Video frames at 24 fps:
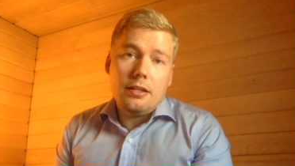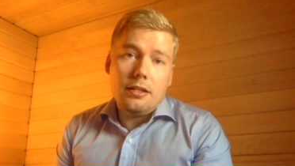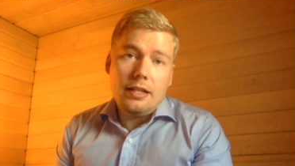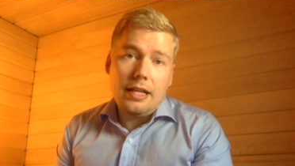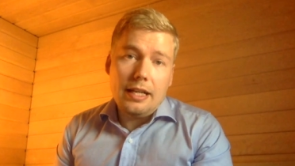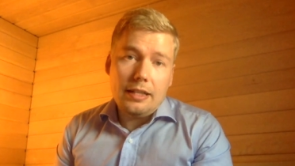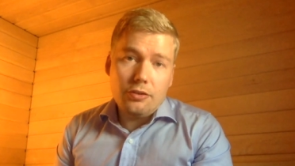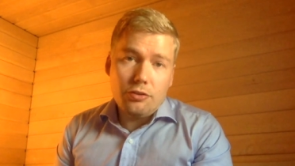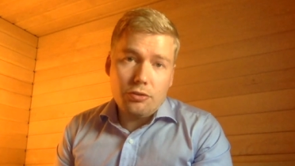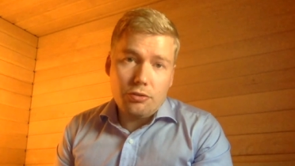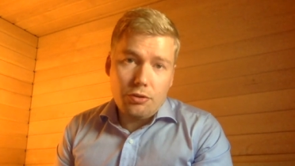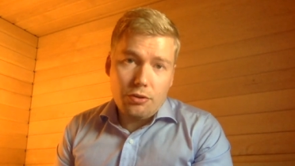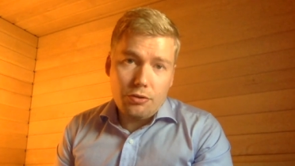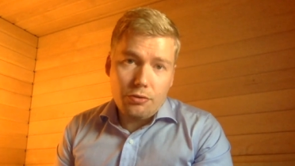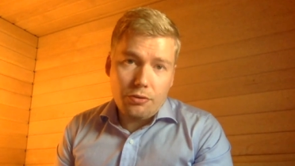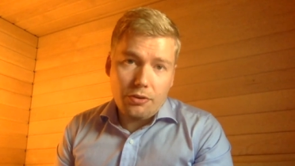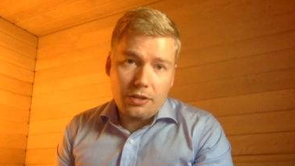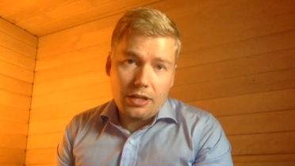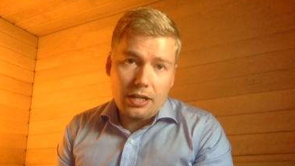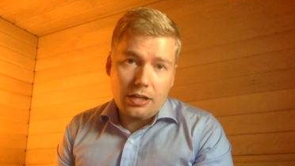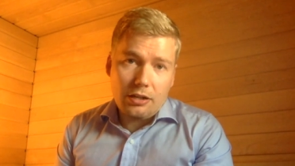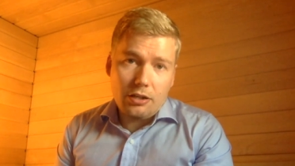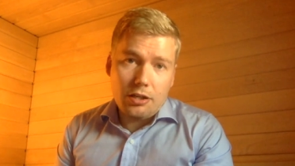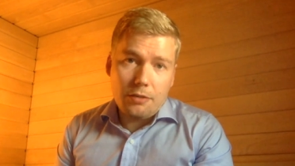That
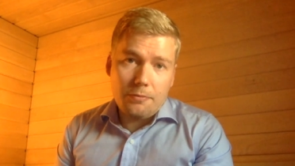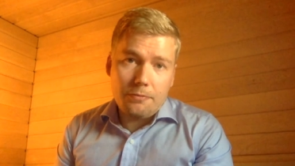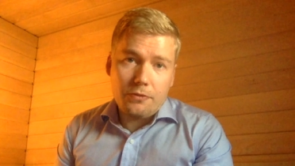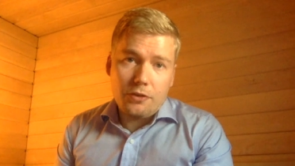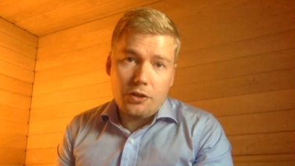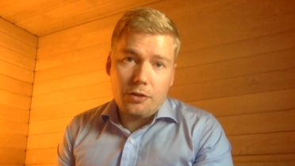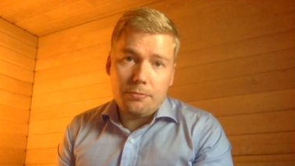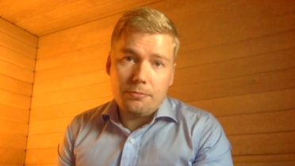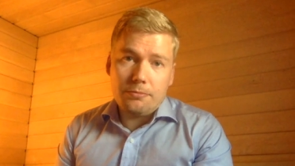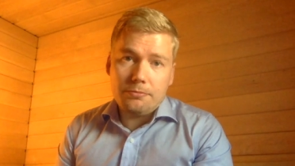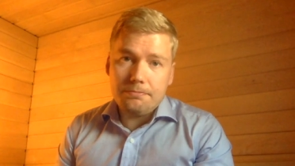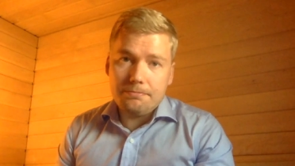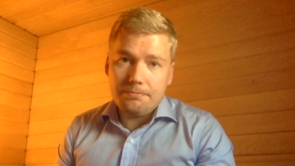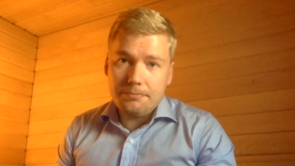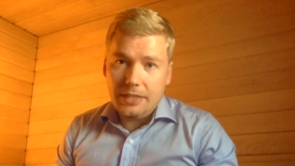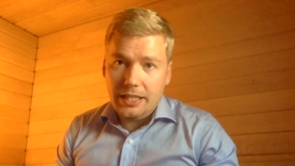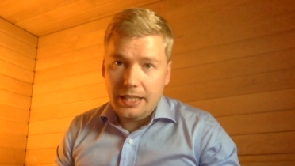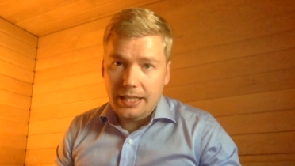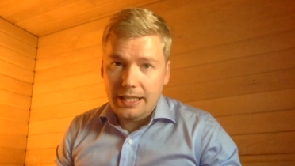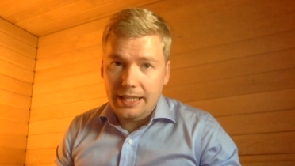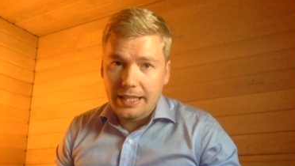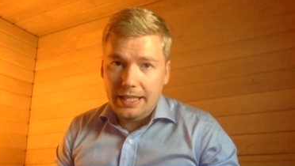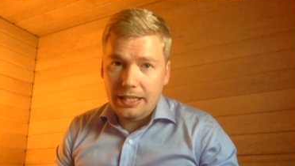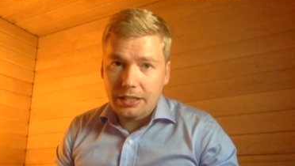growth can come from
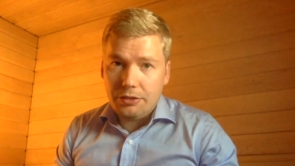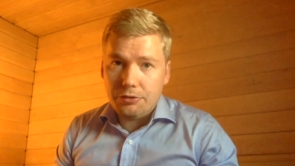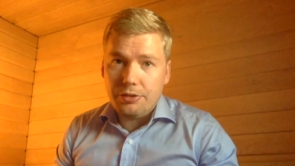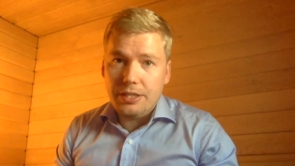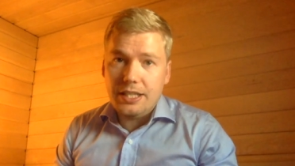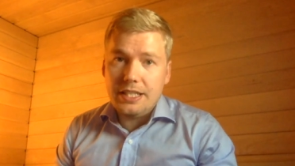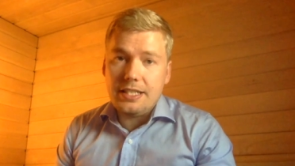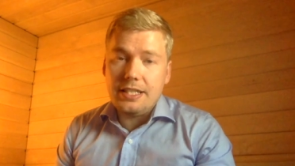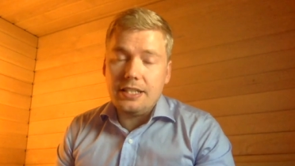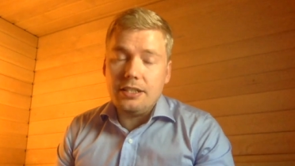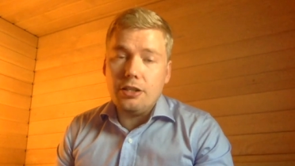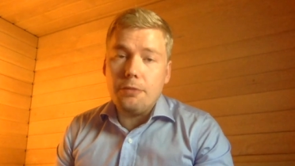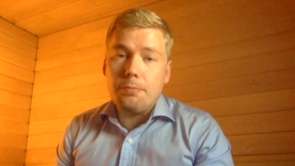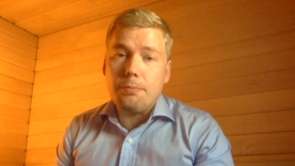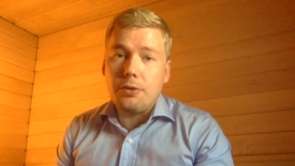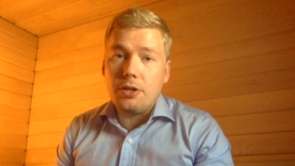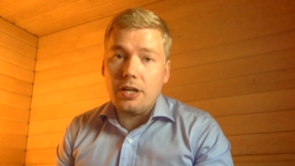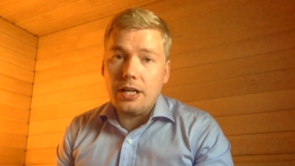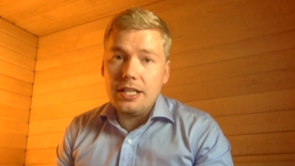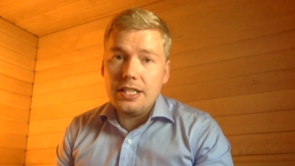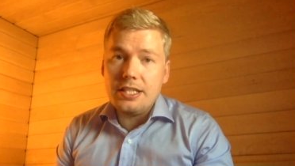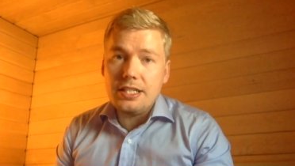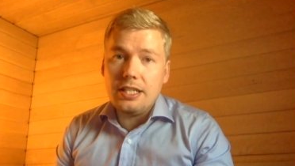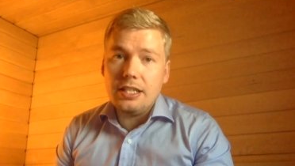increasing the
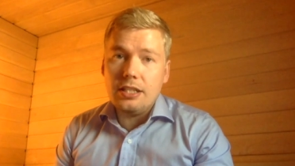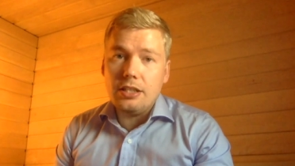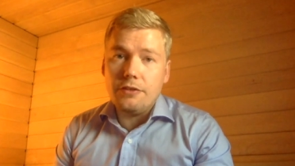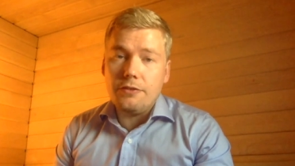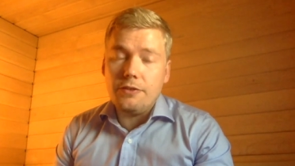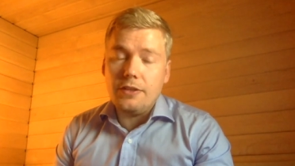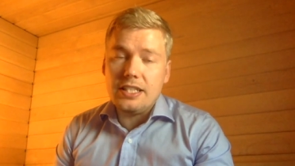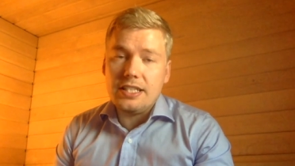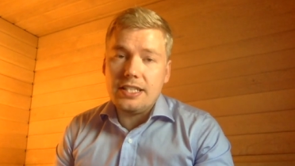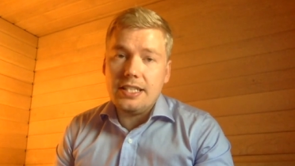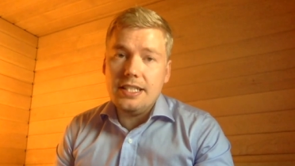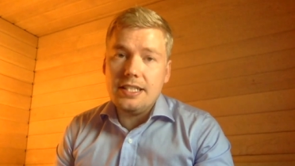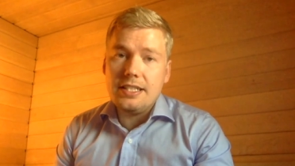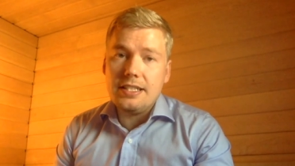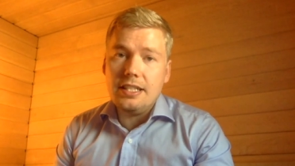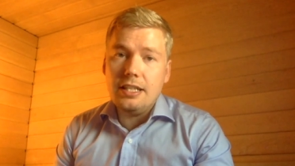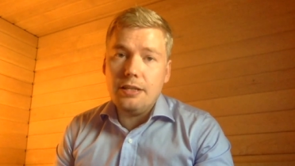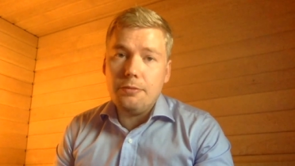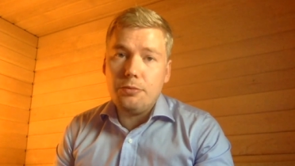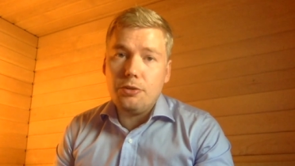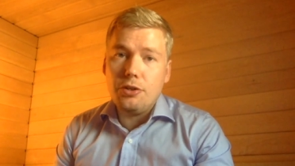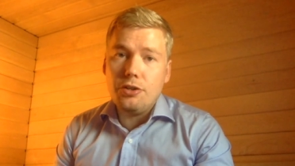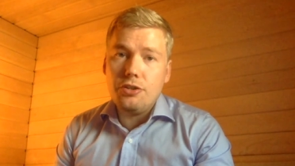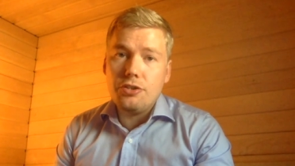pricing of
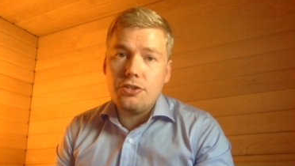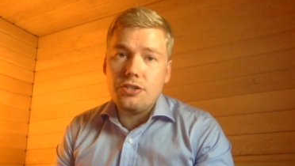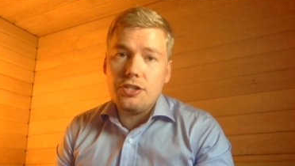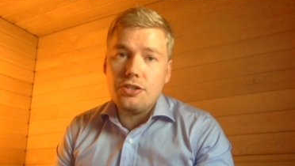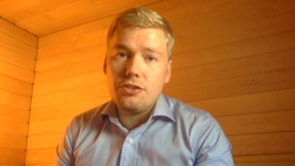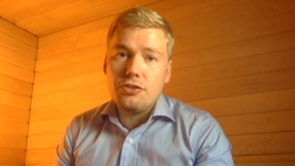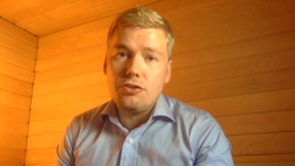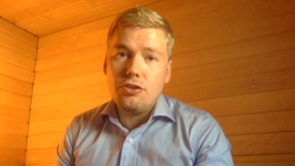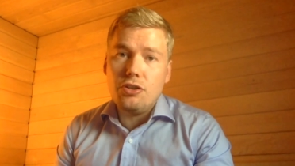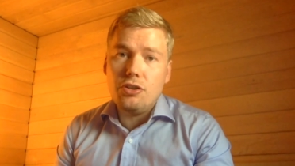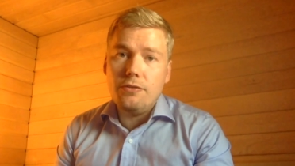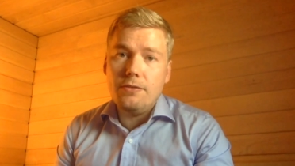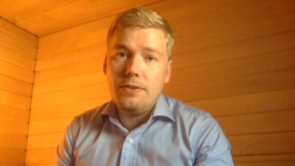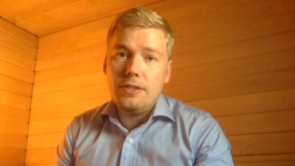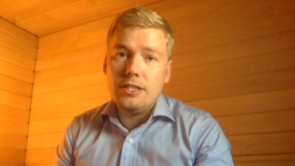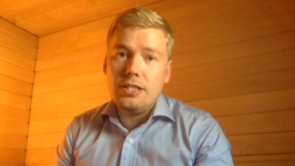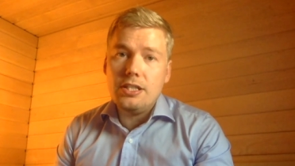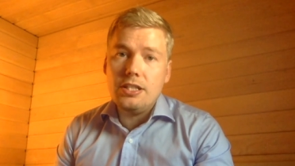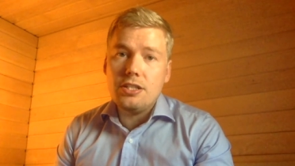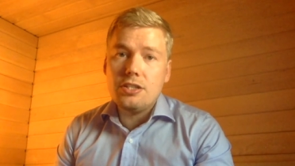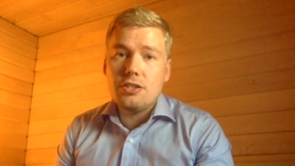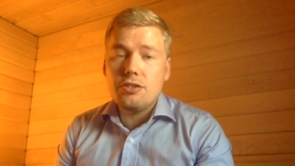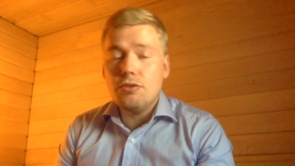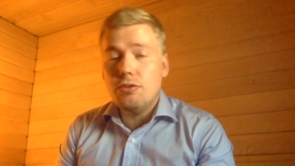existing products and
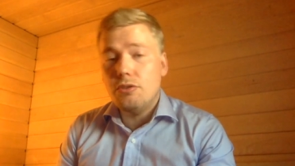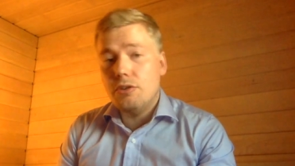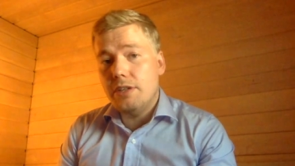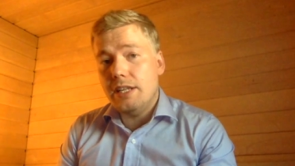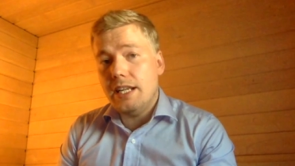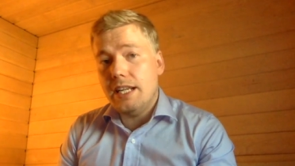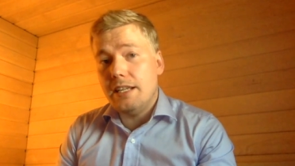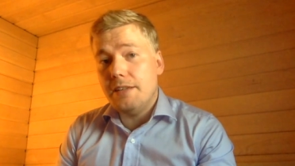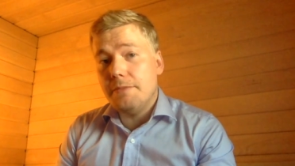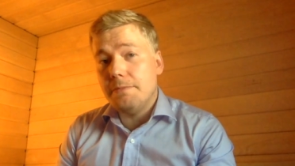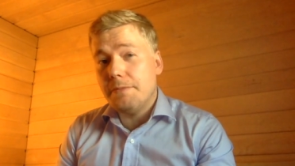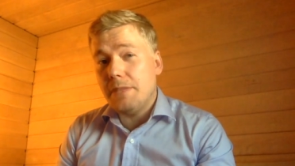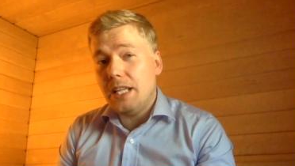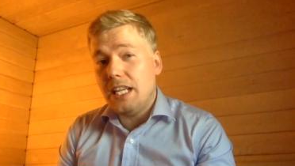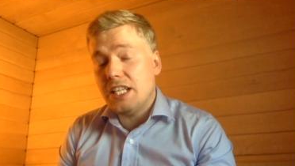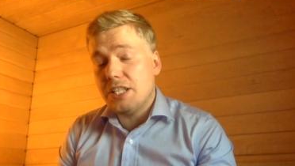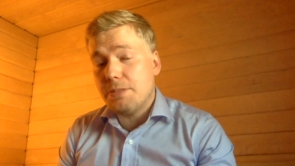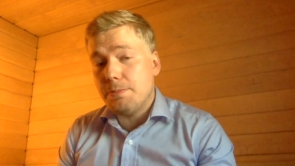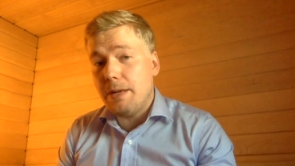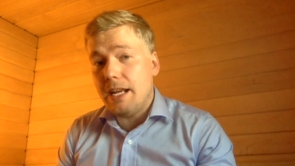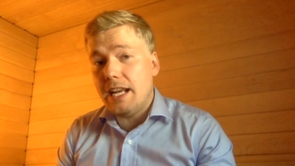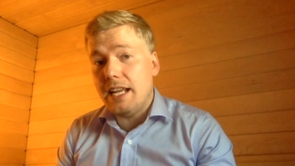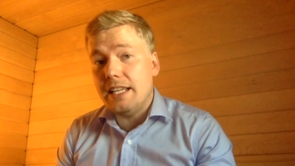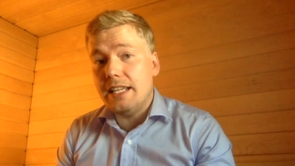services or then
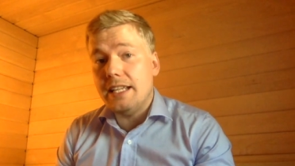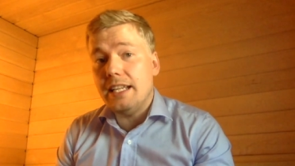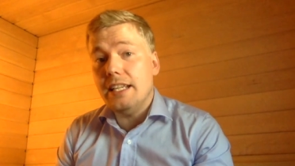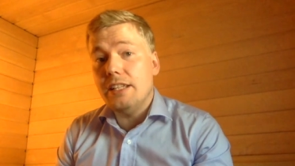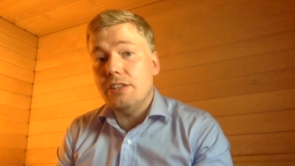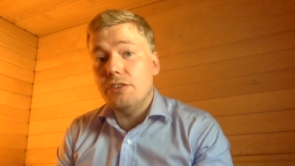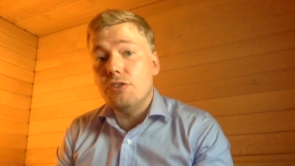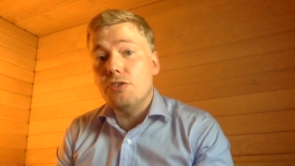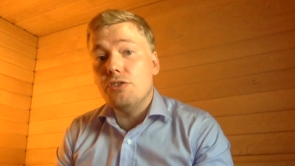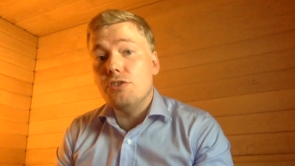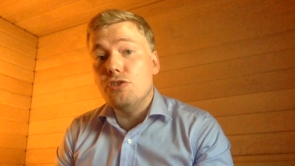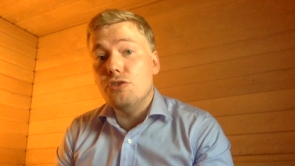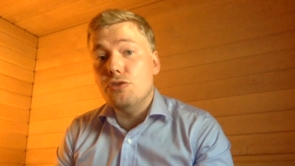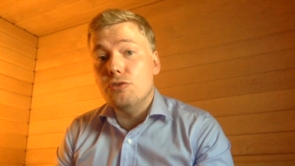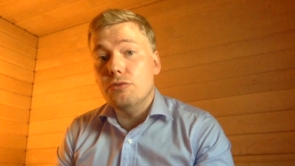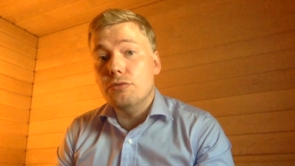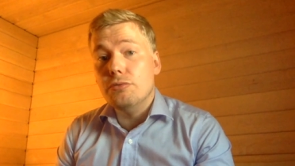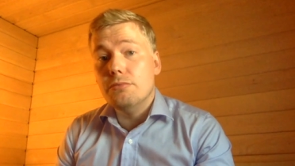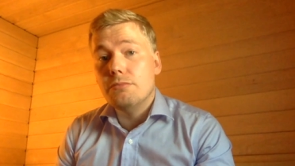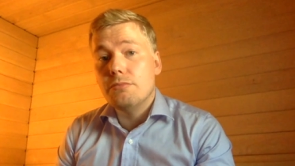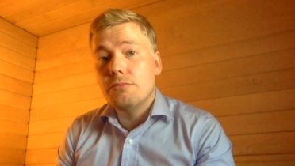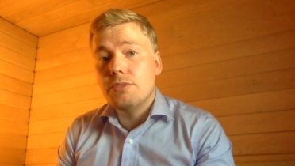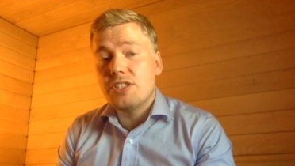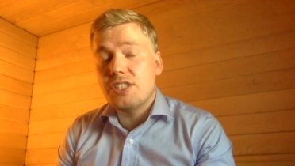expanding into
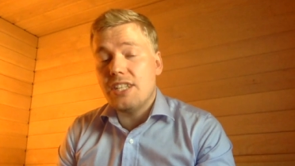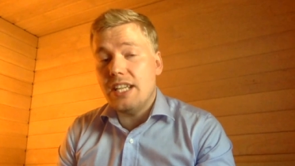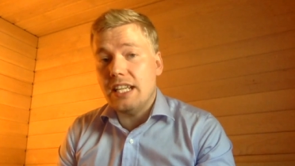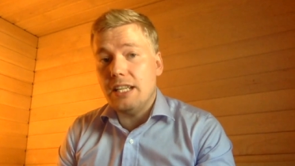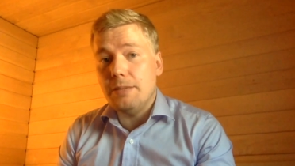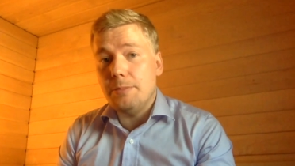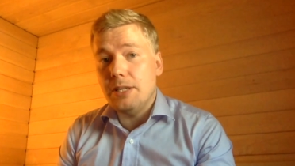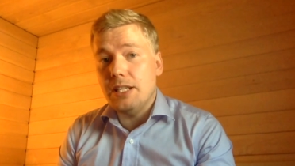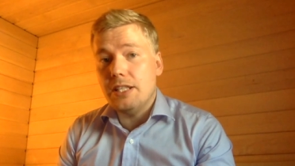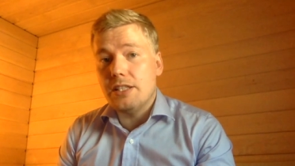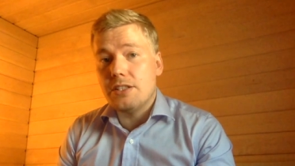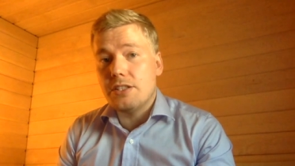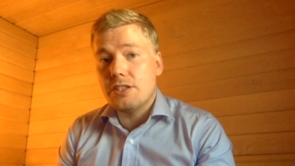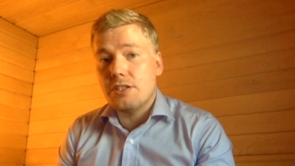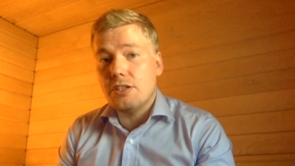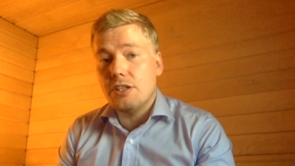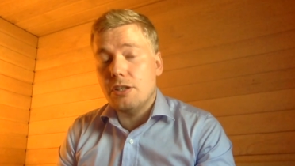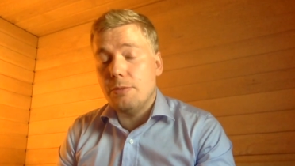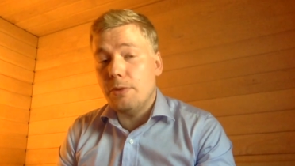new segments,